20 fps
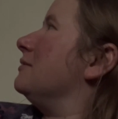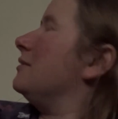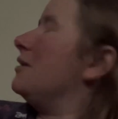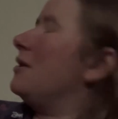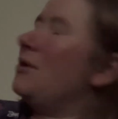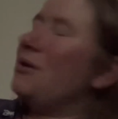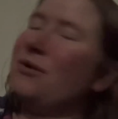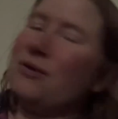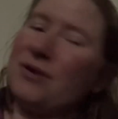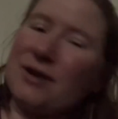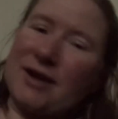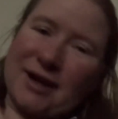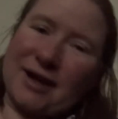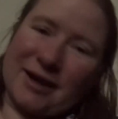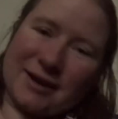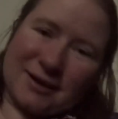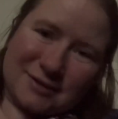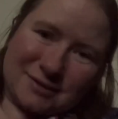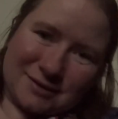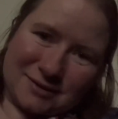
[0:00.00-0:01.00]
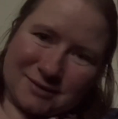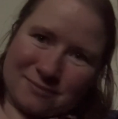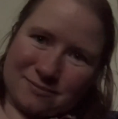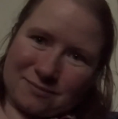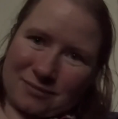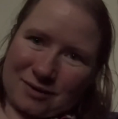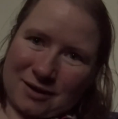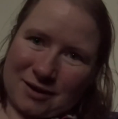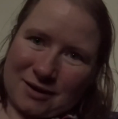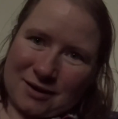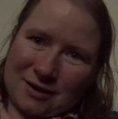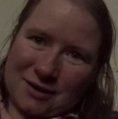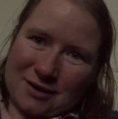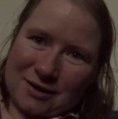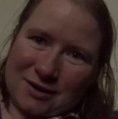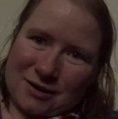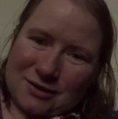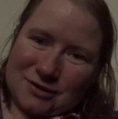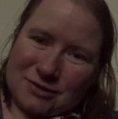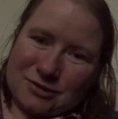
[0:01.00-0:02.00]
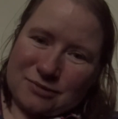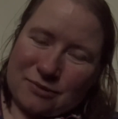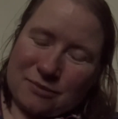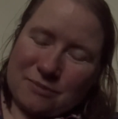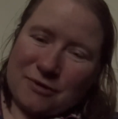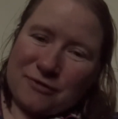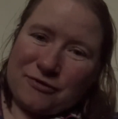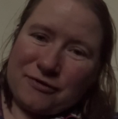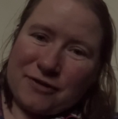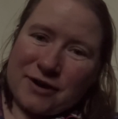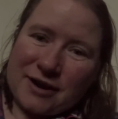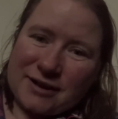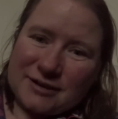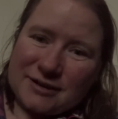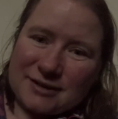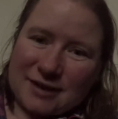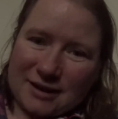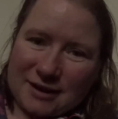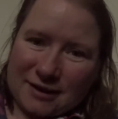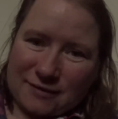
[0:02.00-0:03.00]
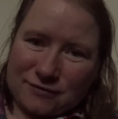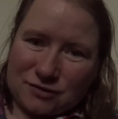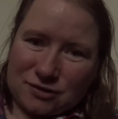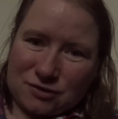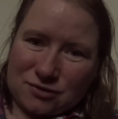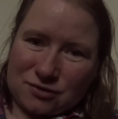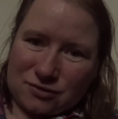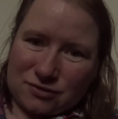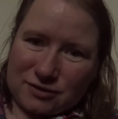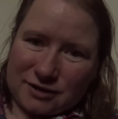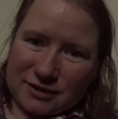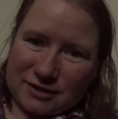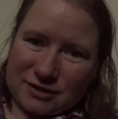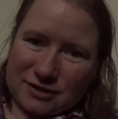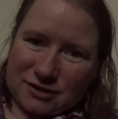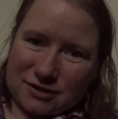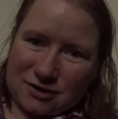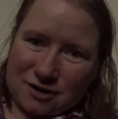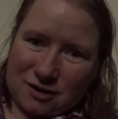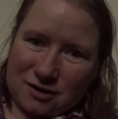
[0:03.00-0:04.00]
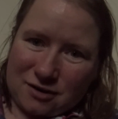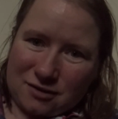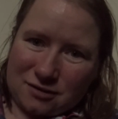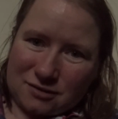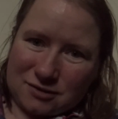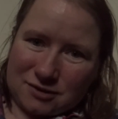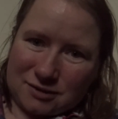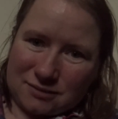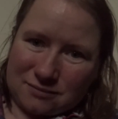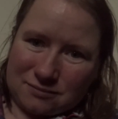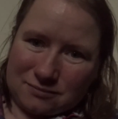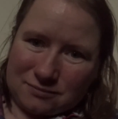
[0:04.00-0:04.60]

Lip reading: Oh, yes. So I'm afraid I'll have to cut this short.